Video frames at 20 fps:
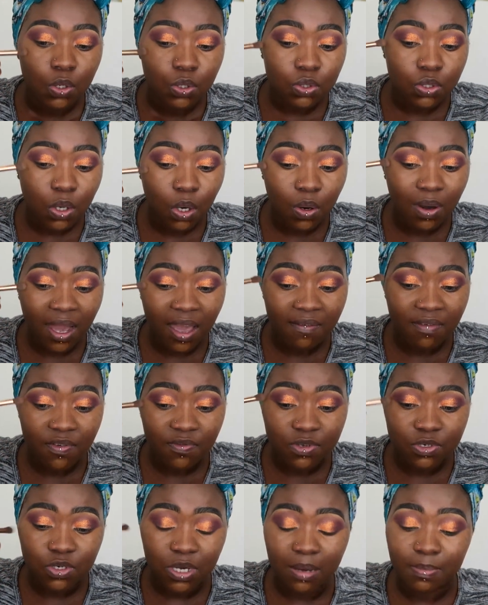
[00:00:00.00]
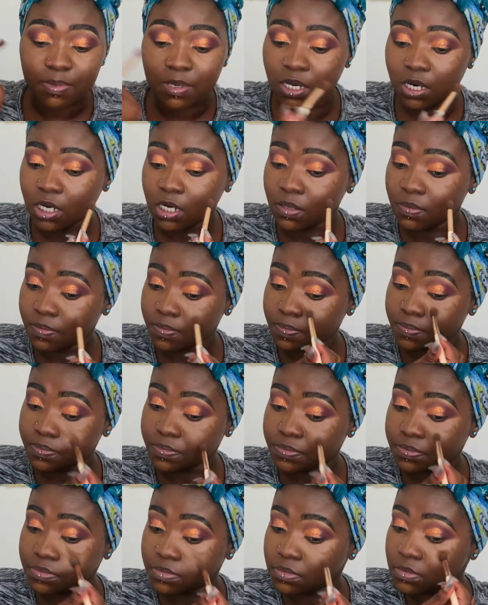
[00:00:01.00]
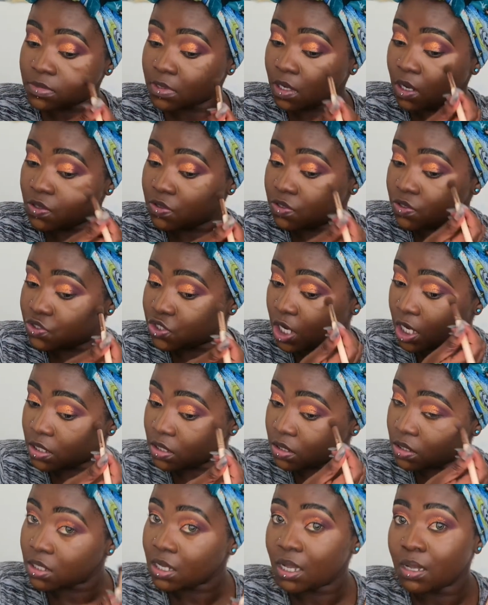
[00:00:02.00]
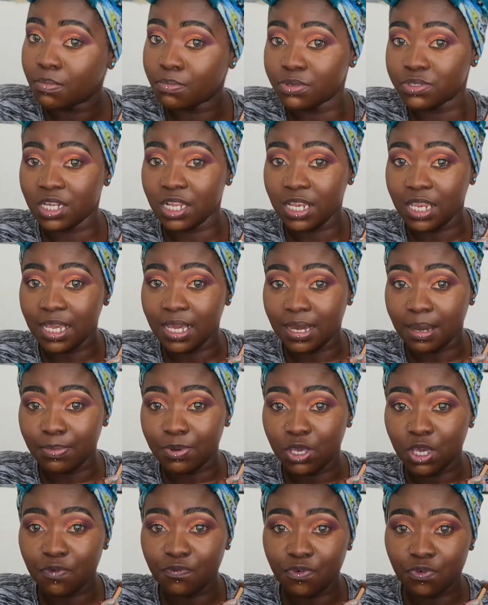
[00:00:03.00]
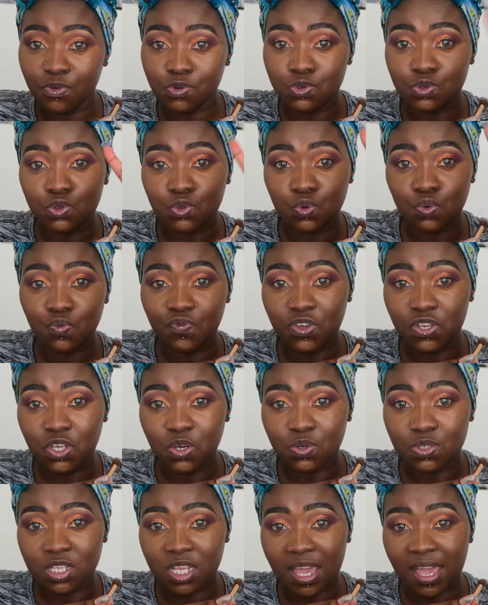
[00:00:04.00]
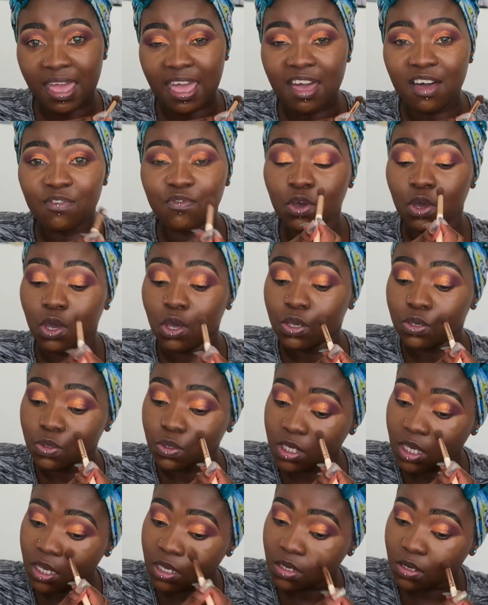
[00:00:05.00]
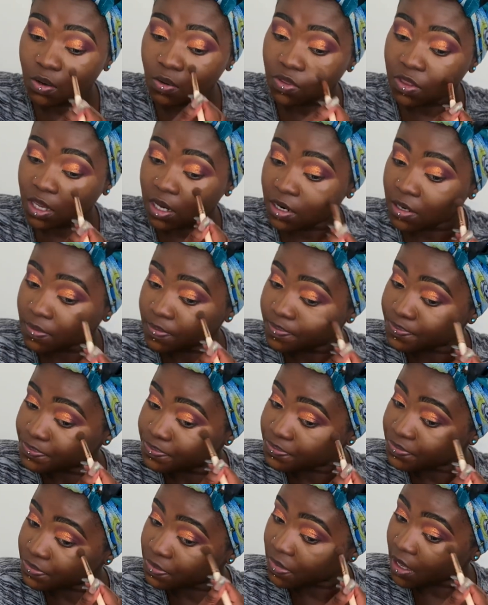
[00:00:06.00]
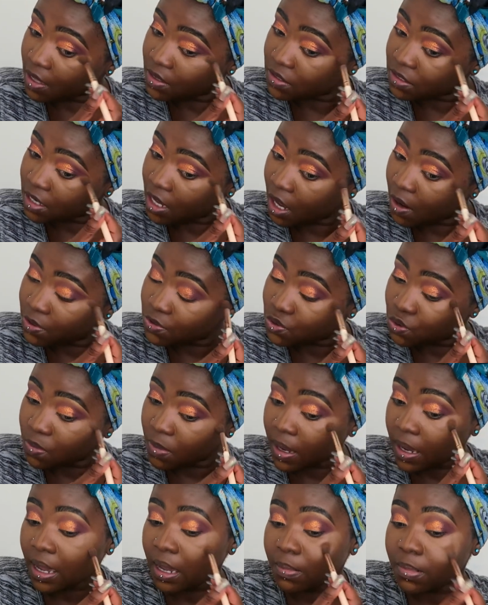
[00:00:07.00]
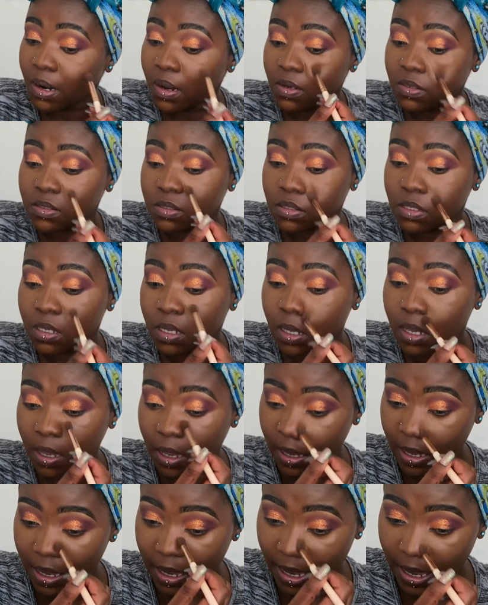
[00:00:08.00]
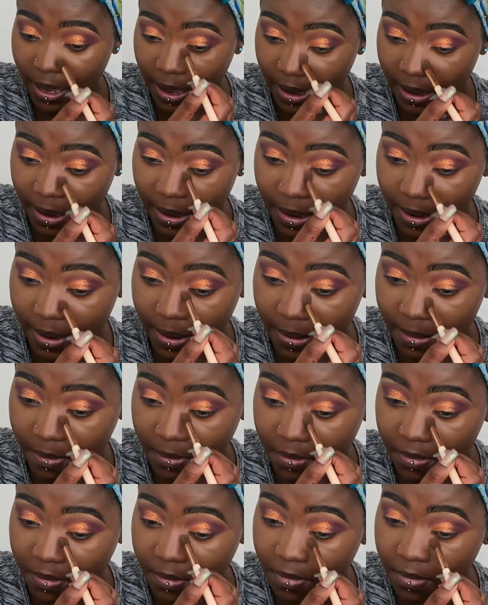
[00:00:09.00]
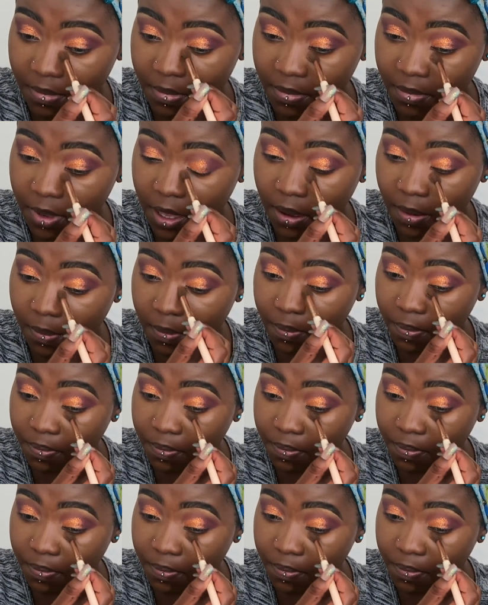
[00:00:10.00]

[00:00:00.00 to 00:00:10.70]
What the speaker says: So I have a video up here on this channel. Put the link up here for those two videos that I have. You can go there and see how I do my eyebrows. Yeah.